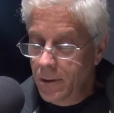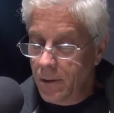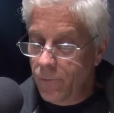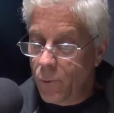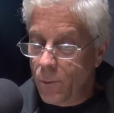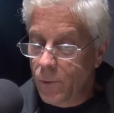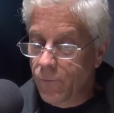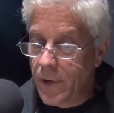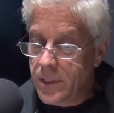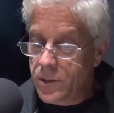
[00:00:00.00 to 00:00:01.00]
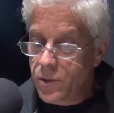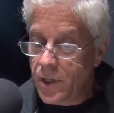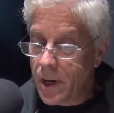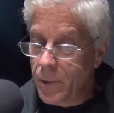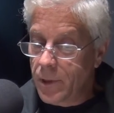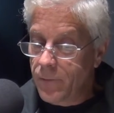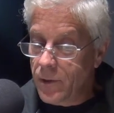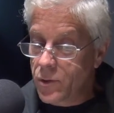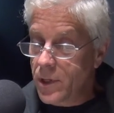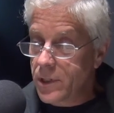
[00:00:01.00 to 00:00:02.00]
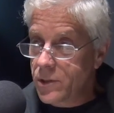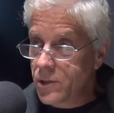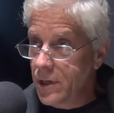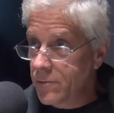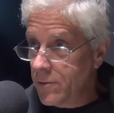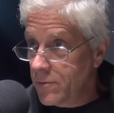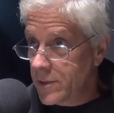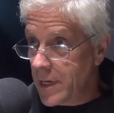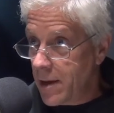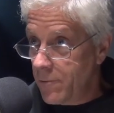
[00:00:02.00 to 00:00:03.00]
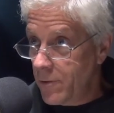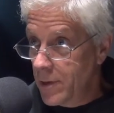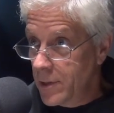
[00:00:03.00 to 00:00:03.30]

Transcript: a former vice chairman of the Joint Chiefs of Staff,